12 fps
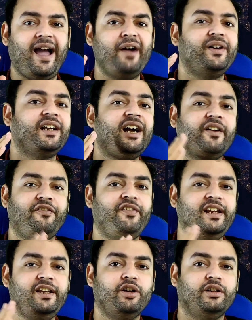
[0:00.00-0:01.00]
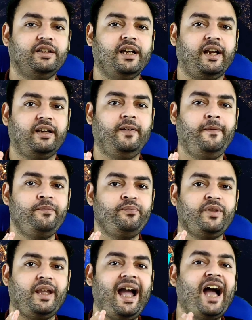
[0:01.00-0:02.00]
Have a gut feeling on that.
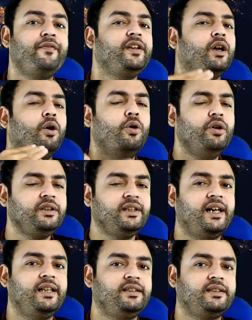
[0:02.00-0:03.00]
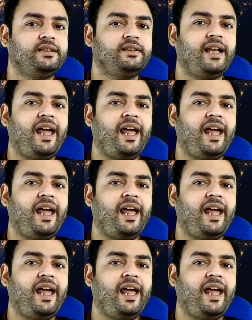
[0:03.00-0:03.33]
Having your own guts